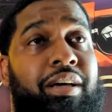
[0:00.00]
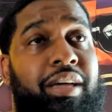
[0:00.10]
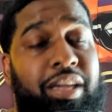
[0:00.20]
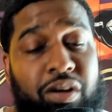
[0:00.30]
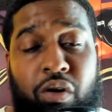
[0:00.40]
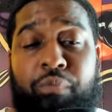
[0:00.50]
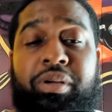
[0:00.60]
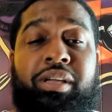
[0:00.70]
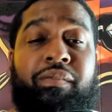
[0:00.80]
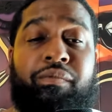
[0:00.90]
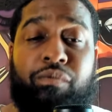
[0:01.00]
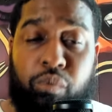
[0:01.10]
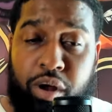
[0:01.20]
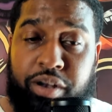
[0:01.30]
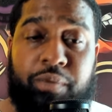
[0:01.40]
He going to be
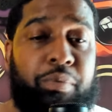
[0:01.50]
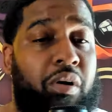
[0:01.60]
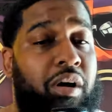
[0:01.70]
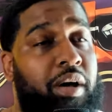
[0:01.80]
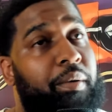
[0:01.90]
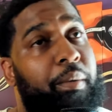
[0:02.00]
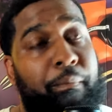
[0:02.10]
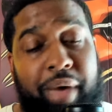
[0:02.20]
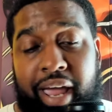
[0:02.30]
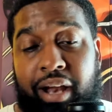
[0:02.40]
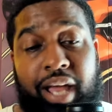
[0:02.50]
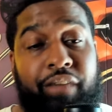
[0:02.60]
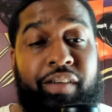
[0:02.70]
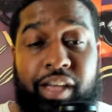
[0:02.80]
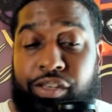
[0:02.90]
running the ball, making life
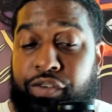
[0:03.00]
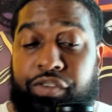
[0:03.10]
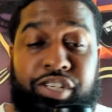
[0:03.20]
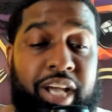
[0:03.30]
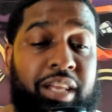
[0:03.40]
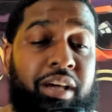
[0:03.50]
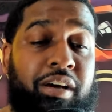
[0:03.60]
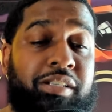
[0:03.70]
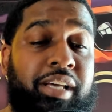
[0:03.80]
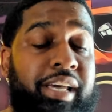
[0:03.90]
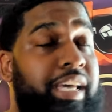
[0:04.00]
easier for Jalen Hurts.